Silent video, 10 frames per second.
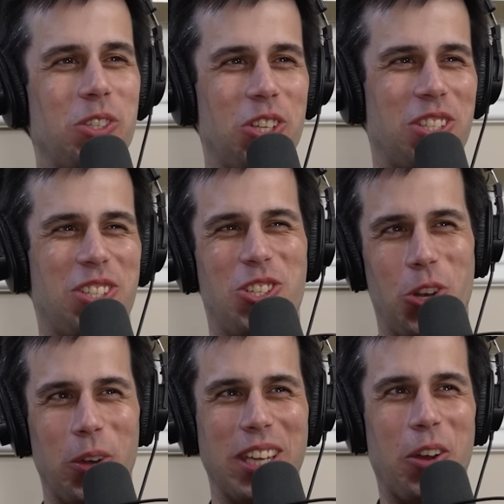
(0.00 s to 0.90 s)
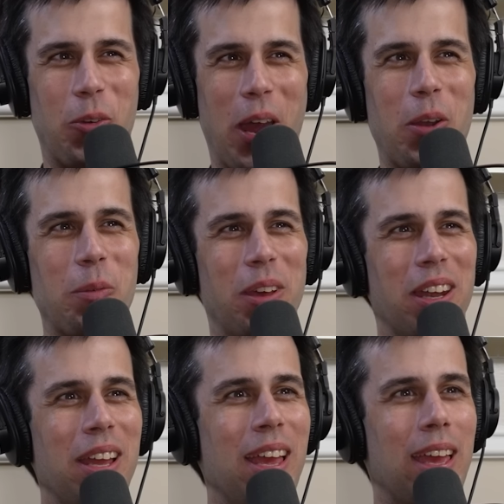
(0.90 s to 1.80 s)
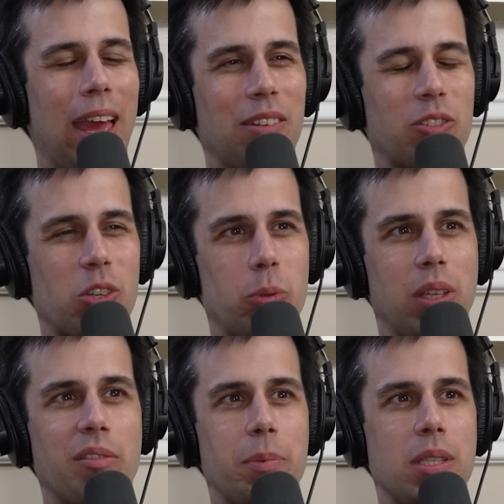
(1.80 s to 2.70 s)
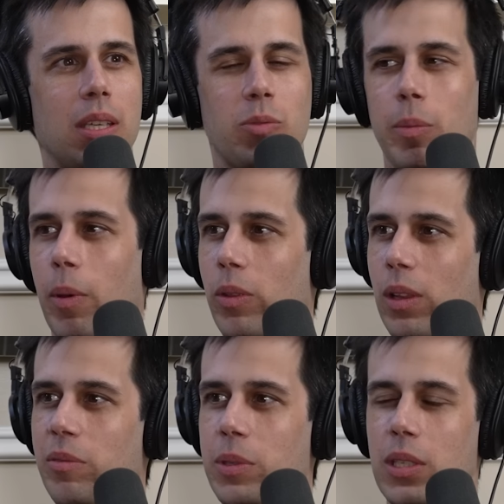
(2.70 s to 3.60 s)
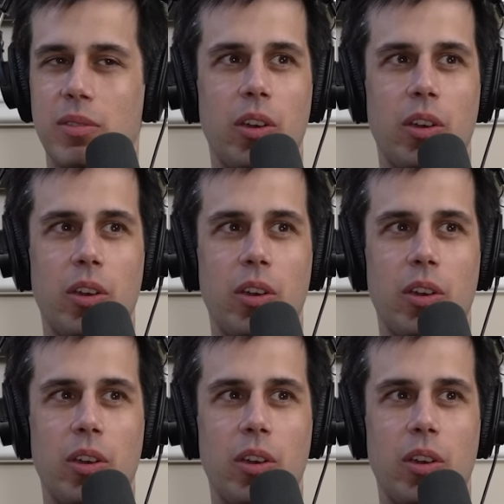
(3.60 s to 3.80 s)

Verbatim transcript: are just joking around a bit, right. and of course, we love PCs. We both love PCs